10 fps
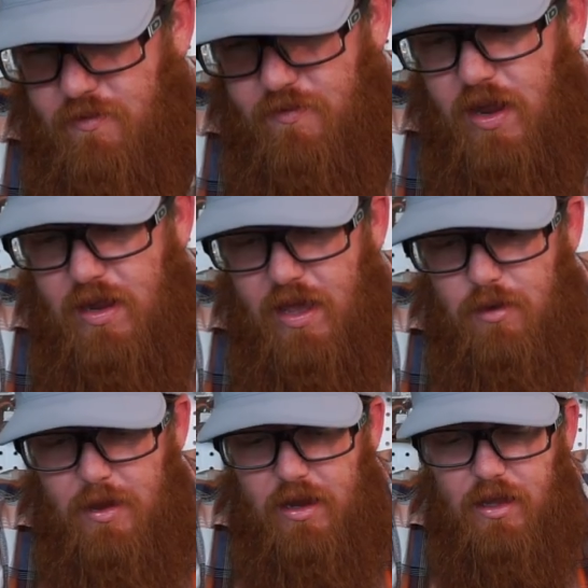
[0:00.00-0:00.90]
find out
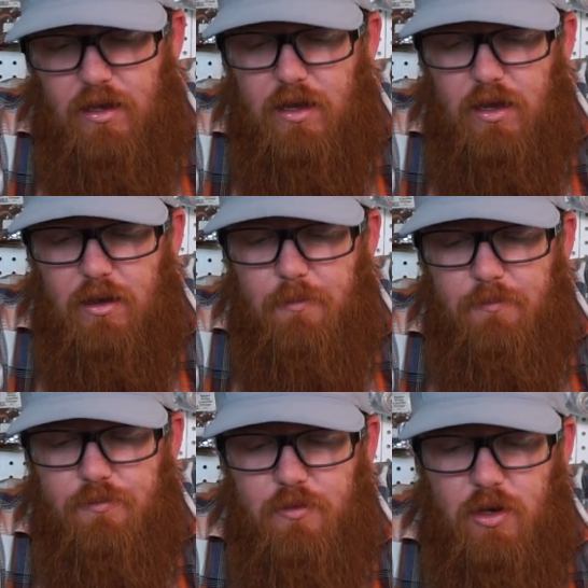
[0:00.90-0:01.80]
about it,
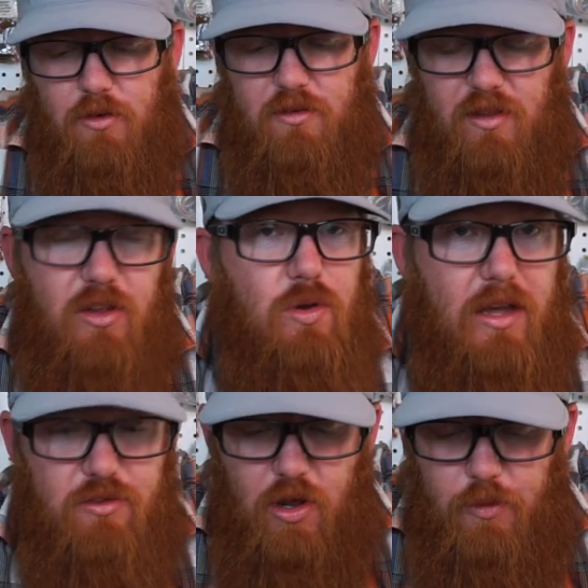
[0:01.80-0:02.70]
um, you know, to let you
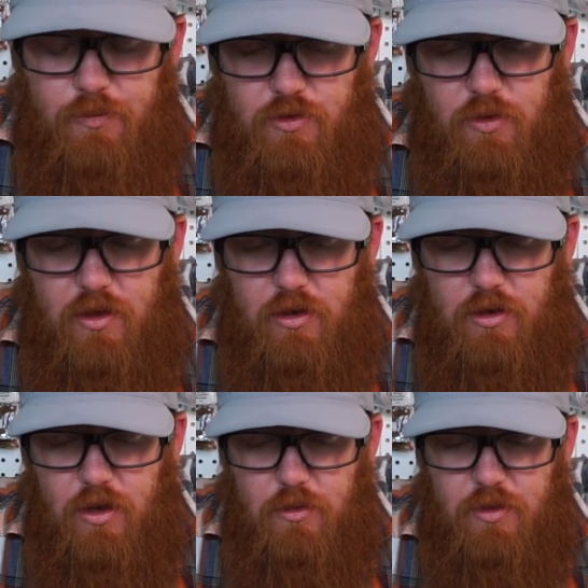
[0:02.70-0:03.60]
guys know. So there you
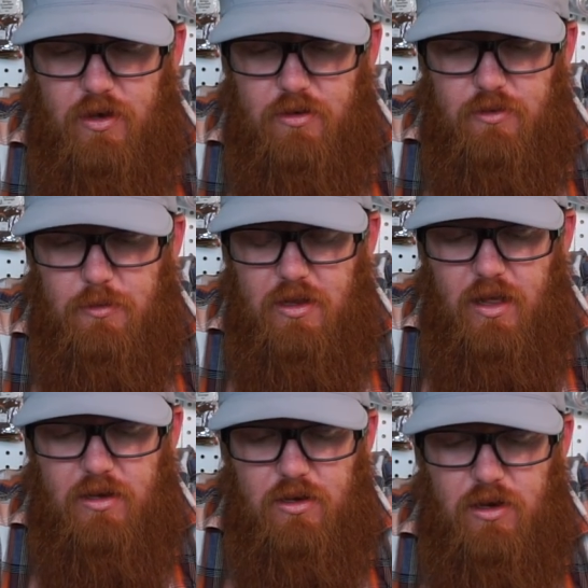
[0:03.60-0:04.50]
go. There's me
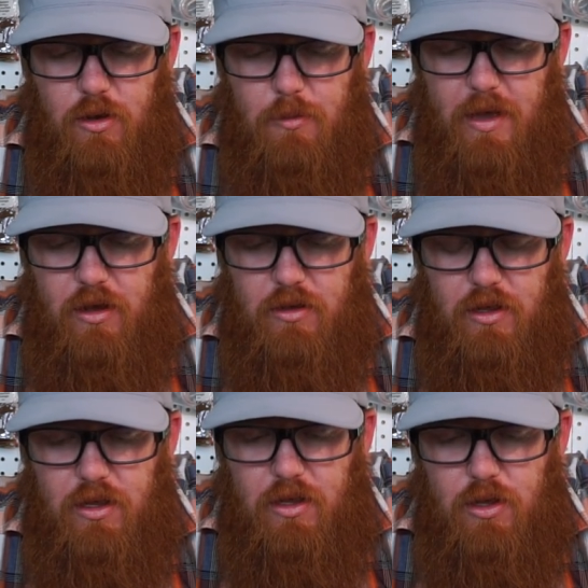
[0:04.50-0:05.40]
letting you know about
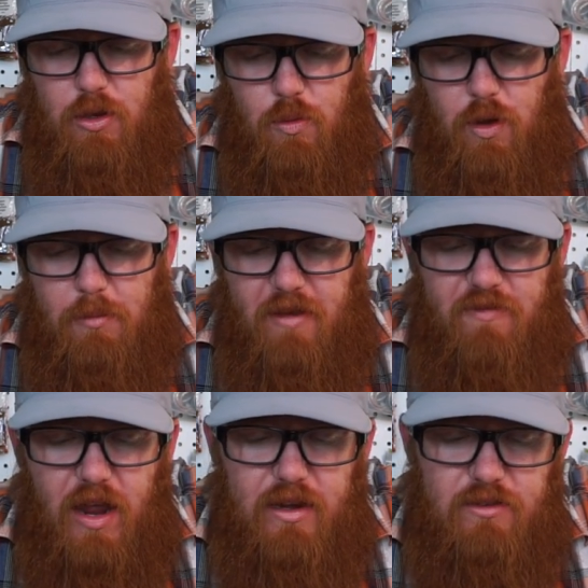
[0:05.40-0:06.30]
what my
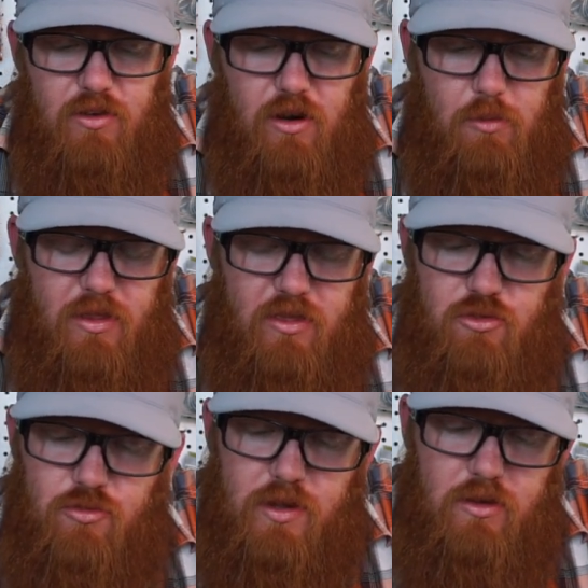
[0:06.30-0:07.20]
findings are with
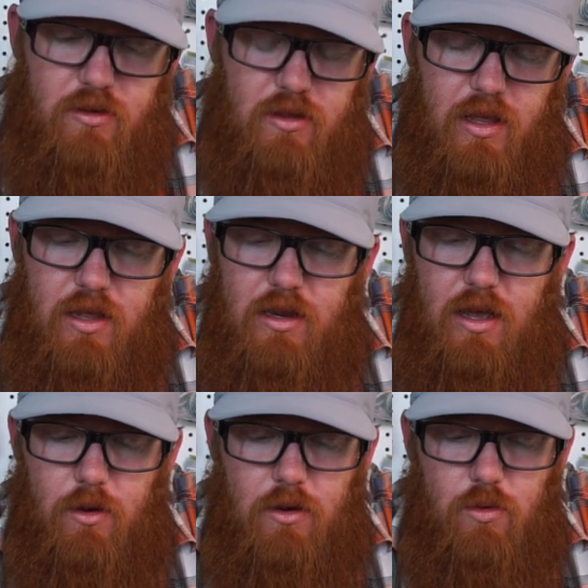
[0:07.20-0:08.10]
this reel and
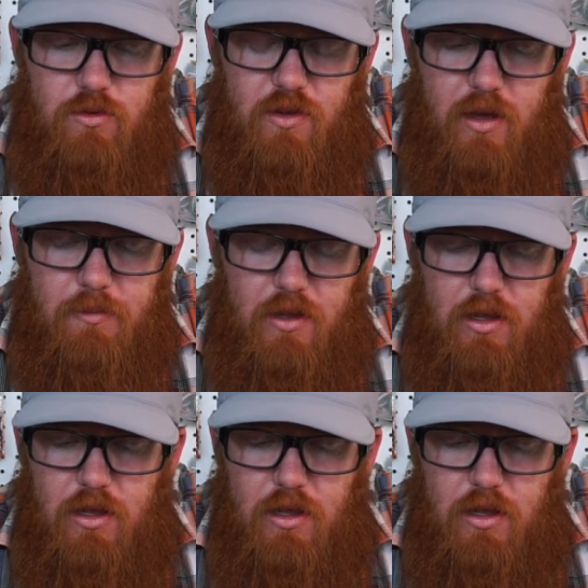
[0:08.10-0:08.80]
how it holds up